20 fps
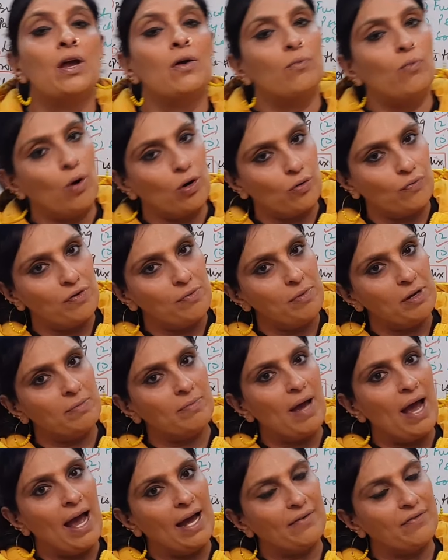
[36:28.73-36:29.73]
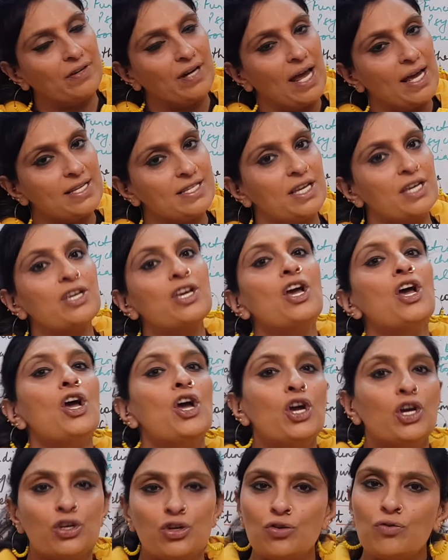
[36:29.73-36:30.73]
What do we mean by advertising?
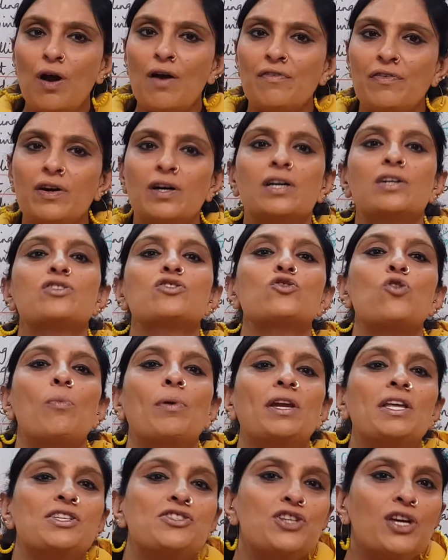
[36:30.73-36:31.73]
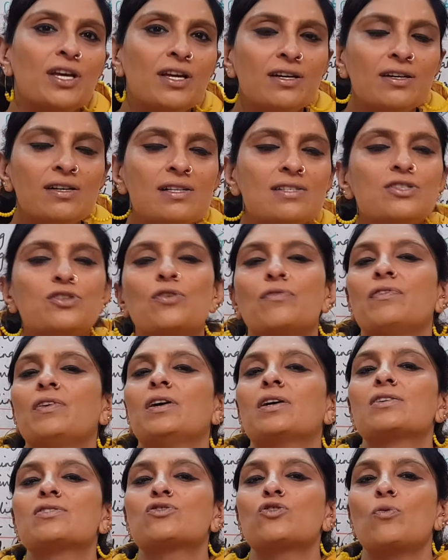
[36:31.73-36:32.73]
You have heard so many jingles, you've
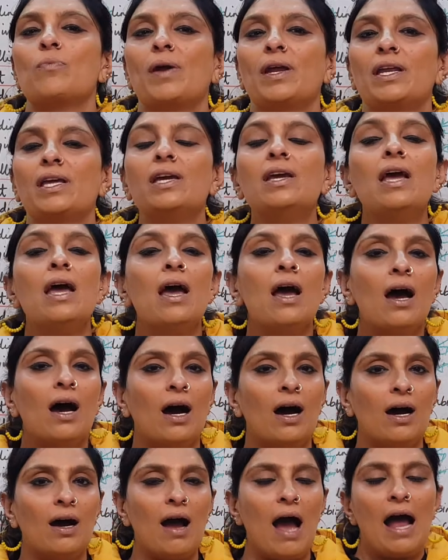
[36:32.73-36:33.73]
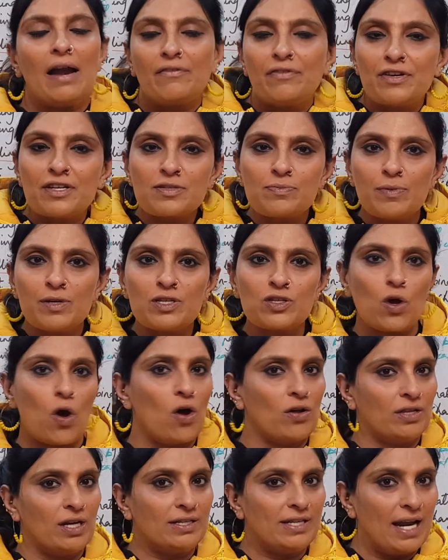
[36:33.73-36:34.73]
heard so many advertisements
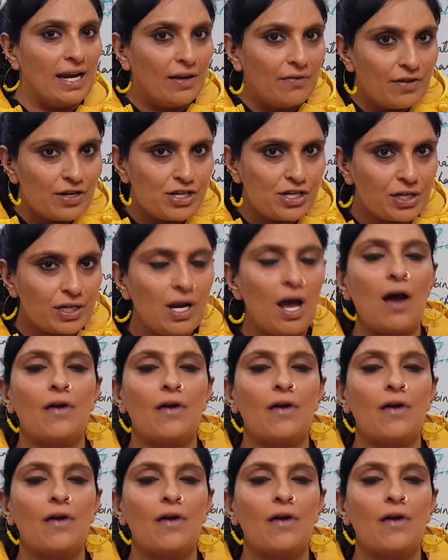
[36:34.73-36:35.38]
on the television.